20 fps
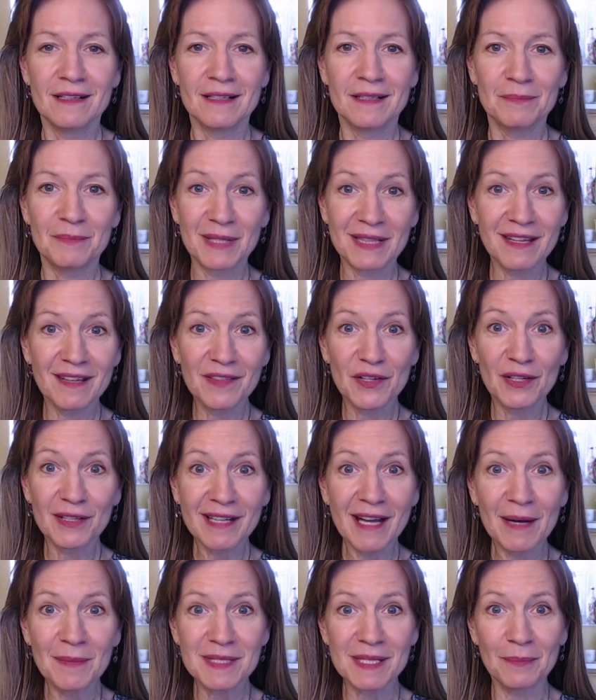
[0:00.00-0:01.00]
But then there
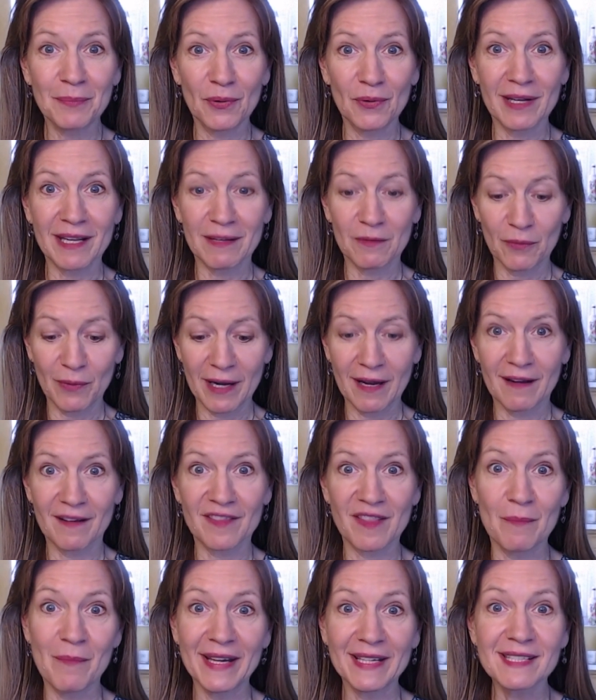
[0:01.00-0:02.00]
comes a point where
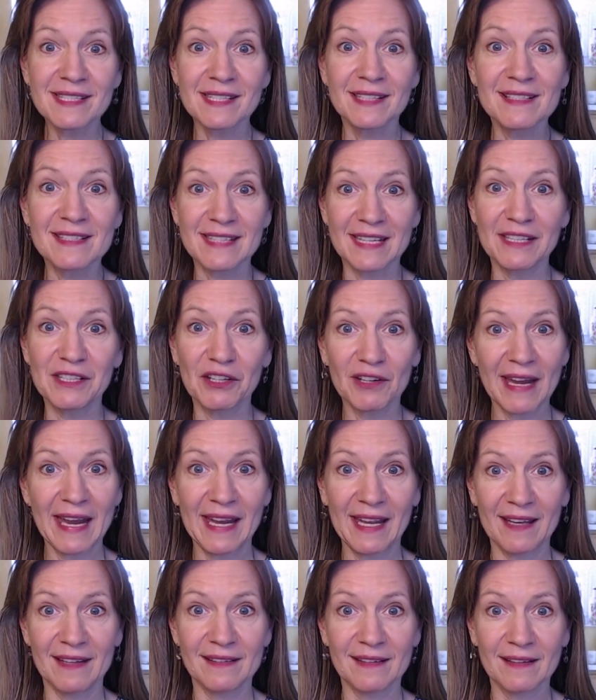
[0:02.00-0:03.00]
the medicine is in your
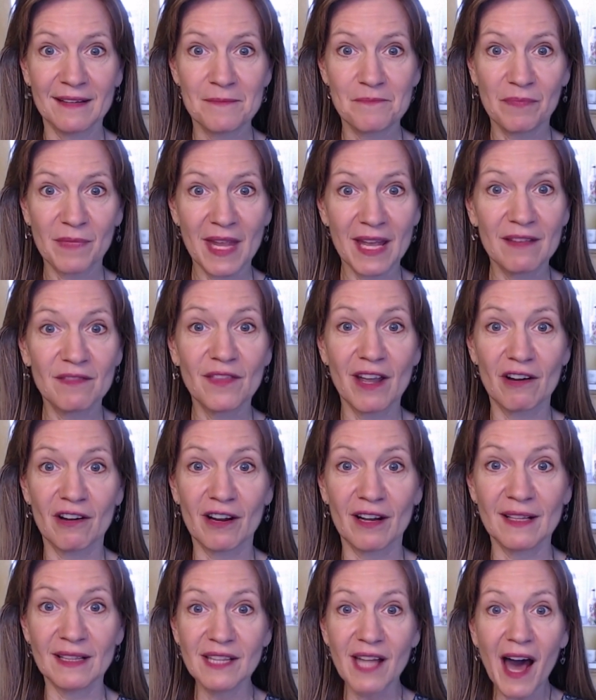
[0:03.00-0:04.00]
hand. And there are
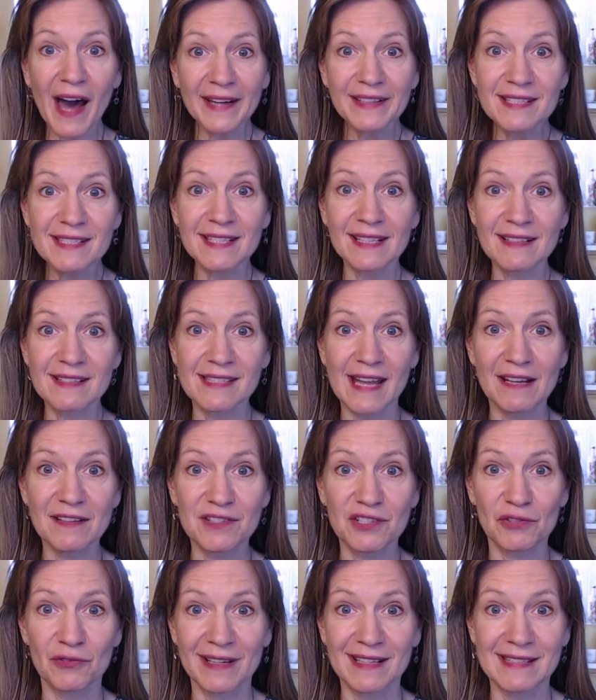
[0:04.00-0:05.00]
a lot of success
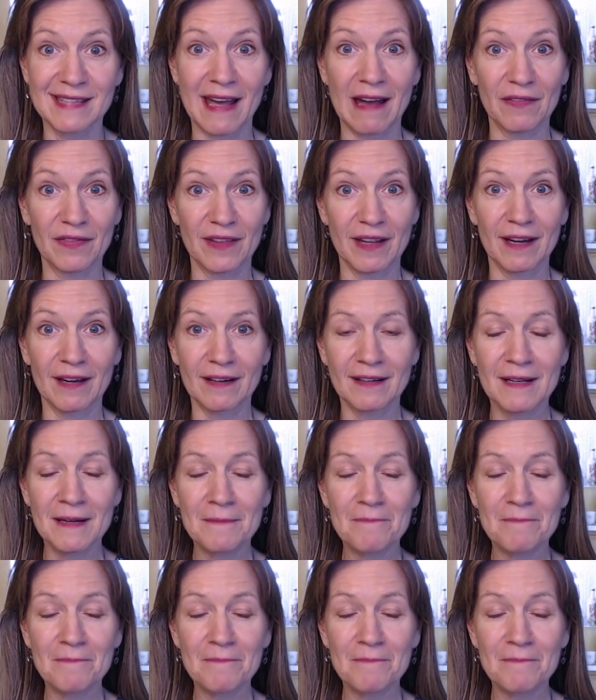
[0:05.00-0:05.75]
stories out there.